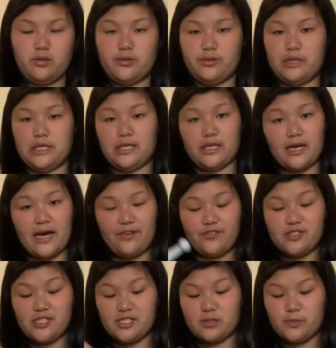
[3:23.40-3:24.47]
We need half a
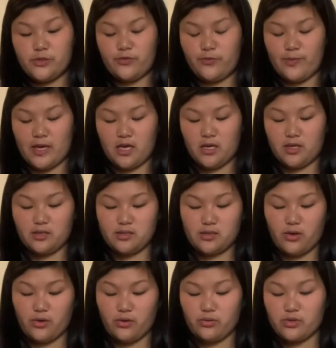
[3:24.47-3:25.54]
teaspoon of baking
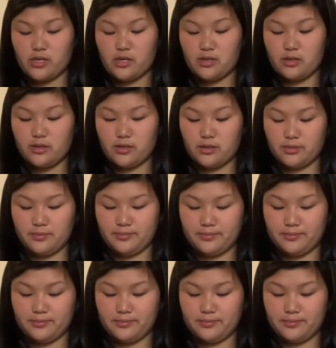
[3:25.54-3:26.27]
soda